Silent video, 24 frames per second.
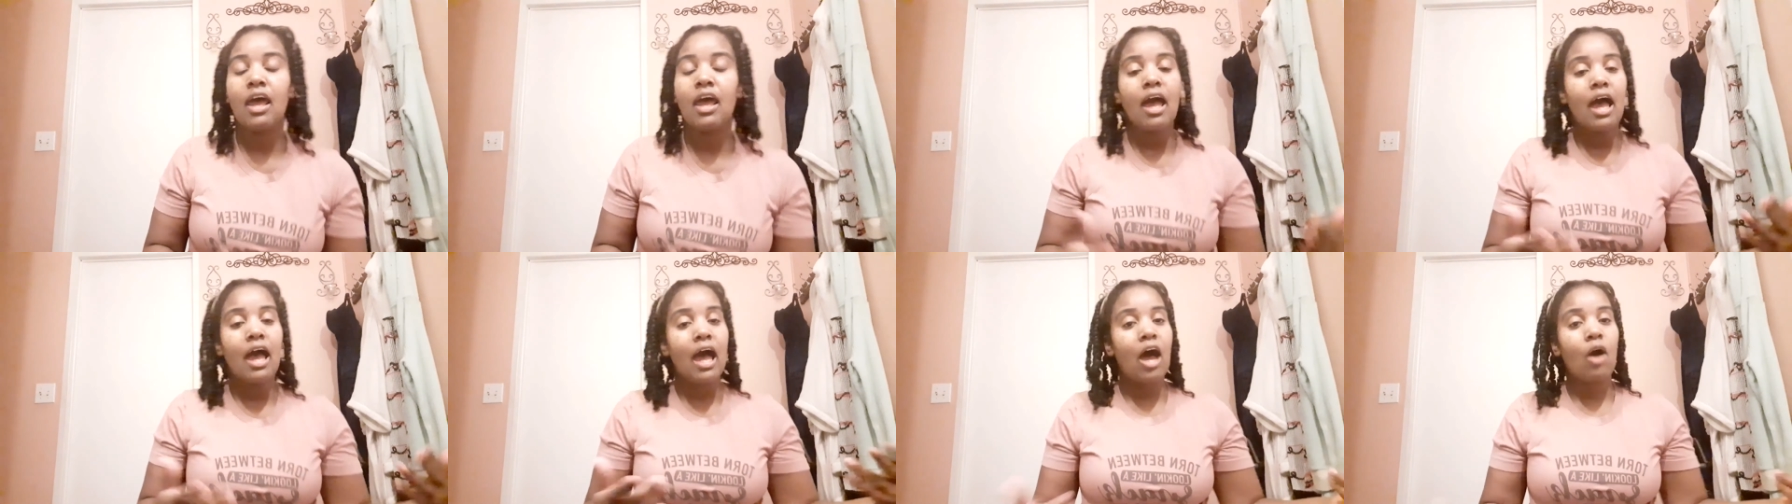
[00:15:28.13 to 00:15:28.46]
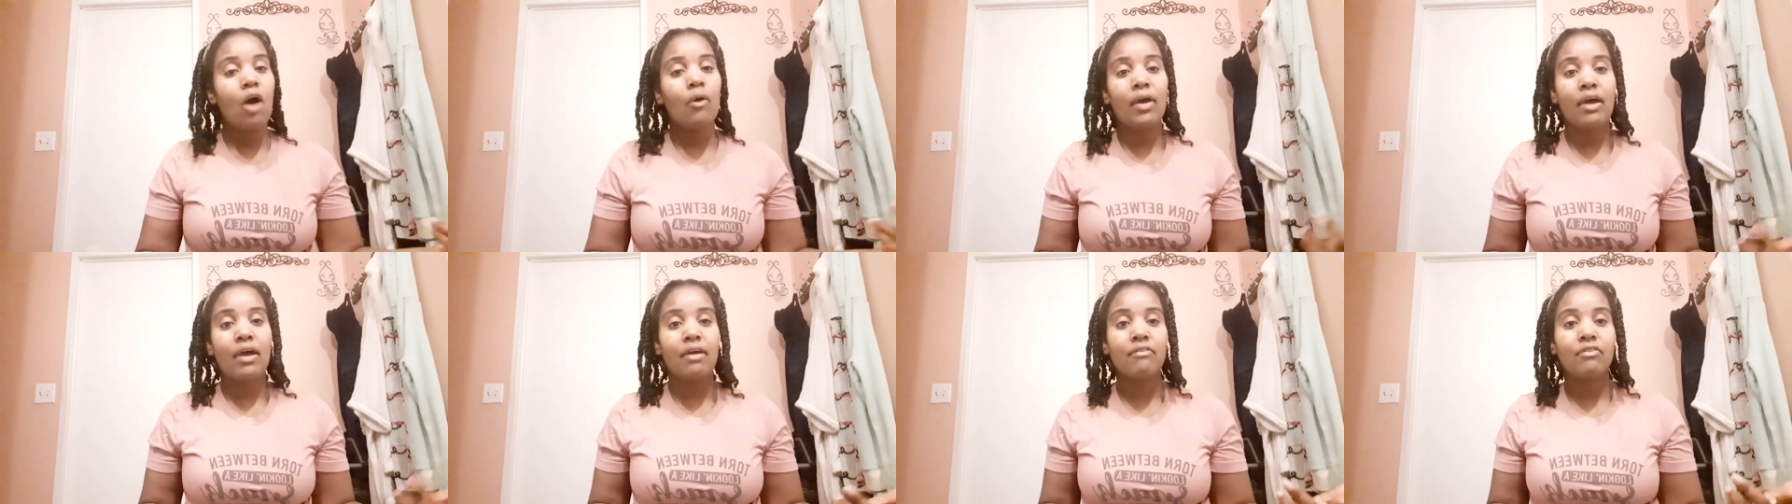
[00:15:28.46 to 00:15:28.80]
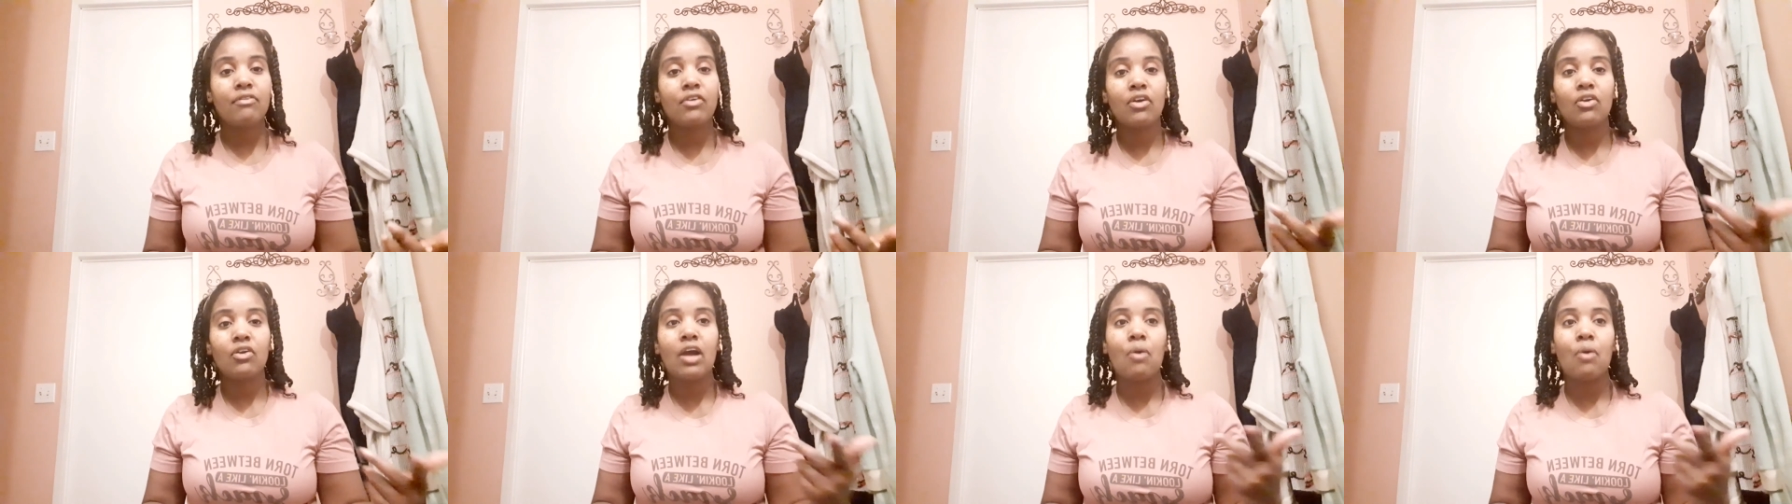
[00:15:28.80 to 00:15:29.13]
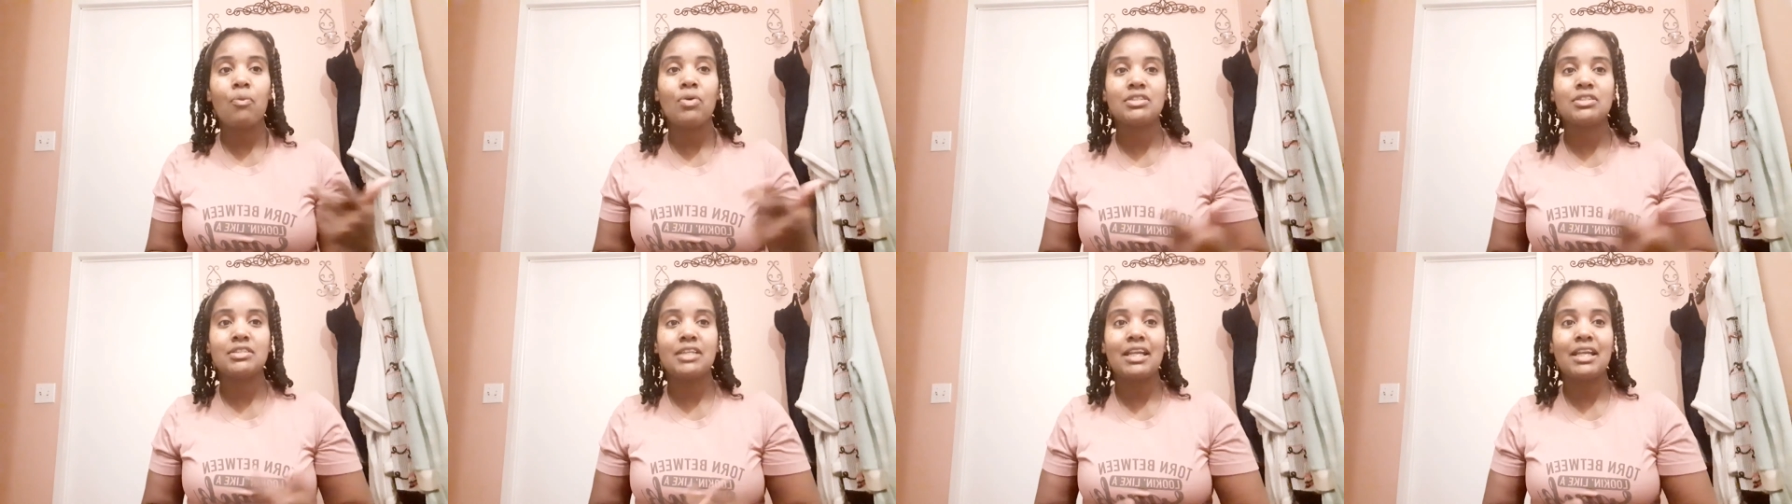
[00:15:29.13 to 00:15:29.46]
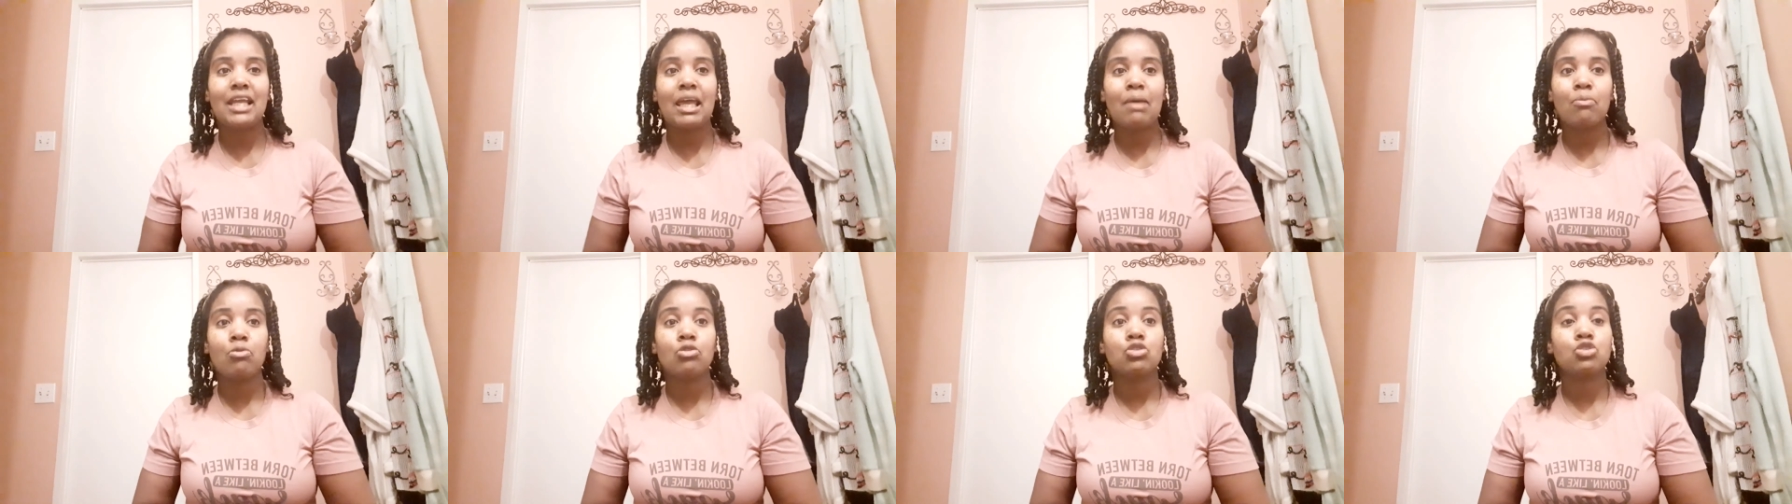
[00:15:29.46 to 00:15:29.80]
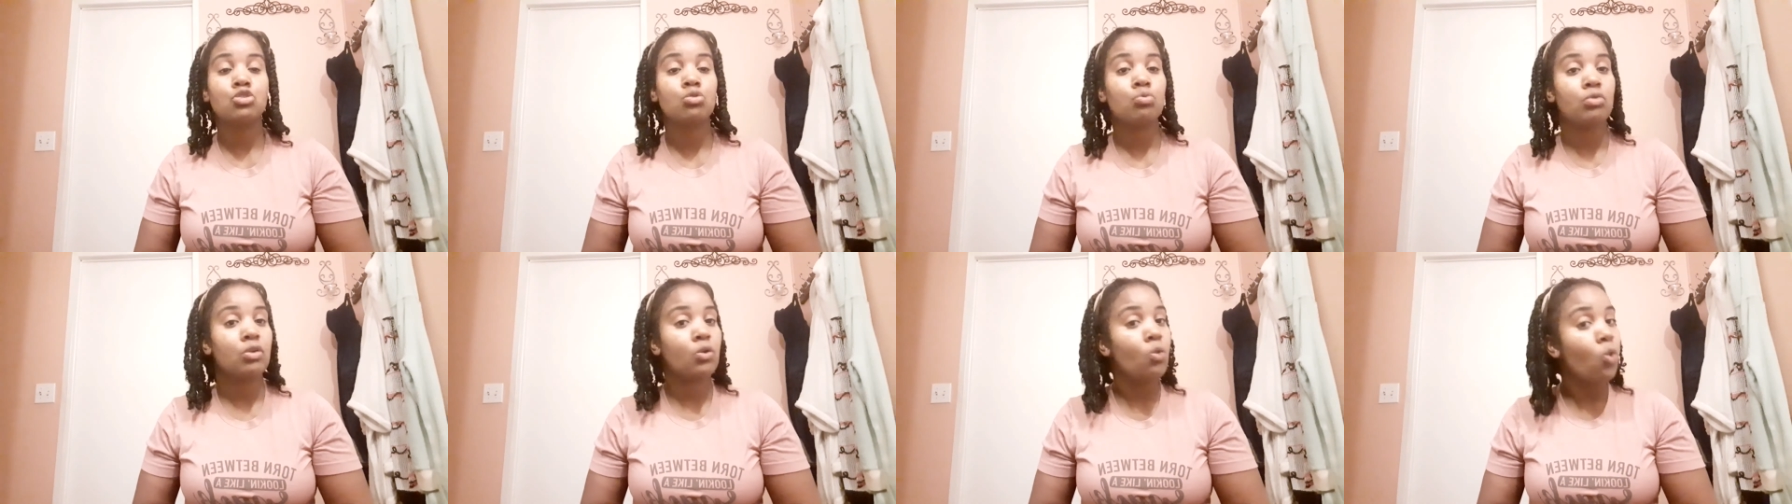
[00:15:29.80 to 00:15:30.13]
However, I was not able
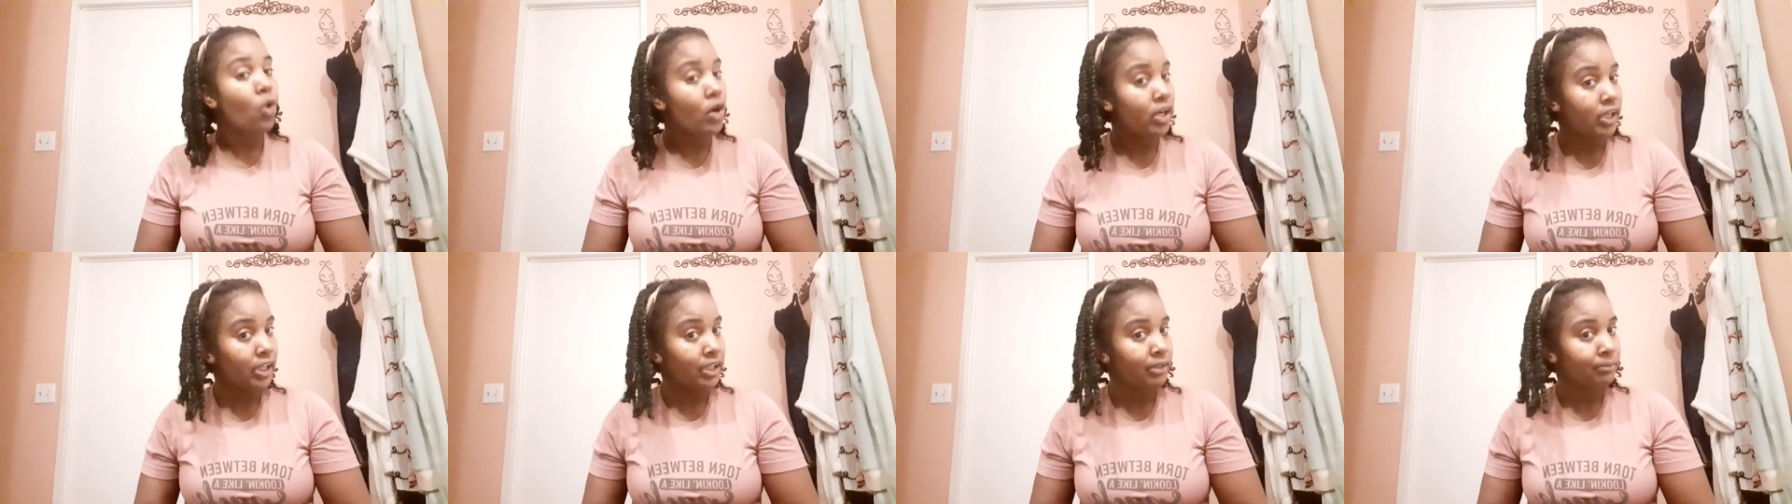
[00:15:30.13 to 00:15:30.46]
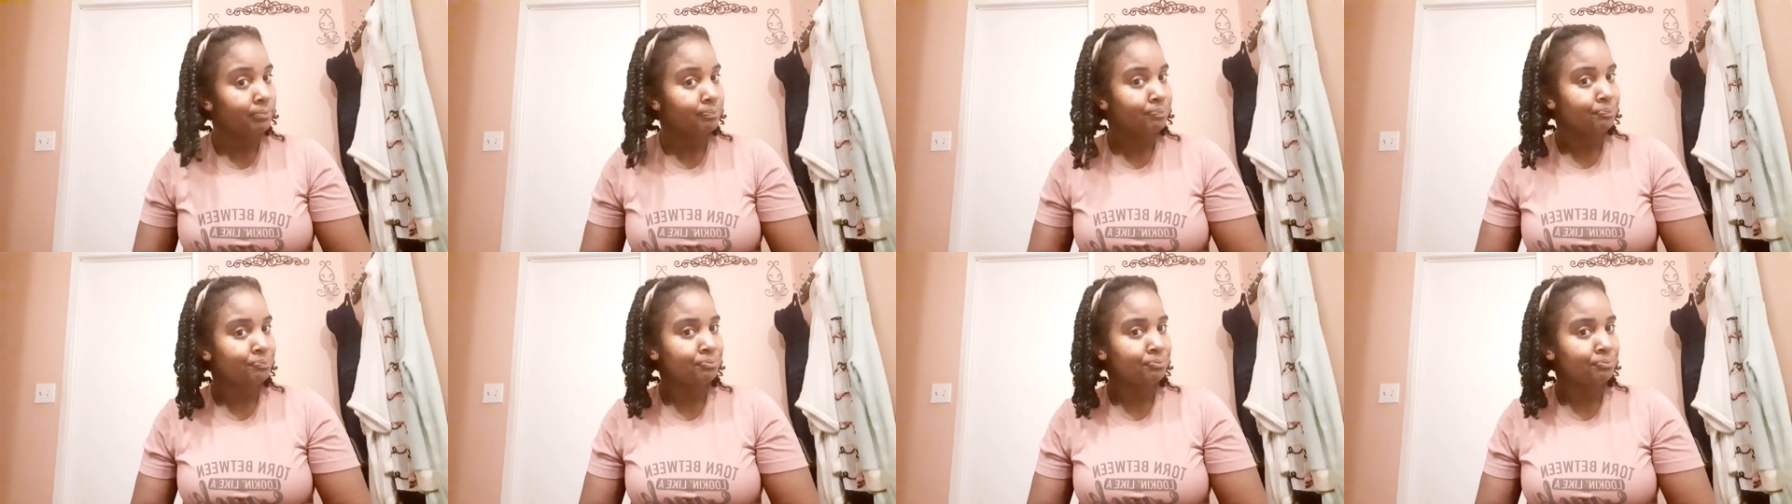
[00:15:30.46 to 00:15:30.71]
to record it.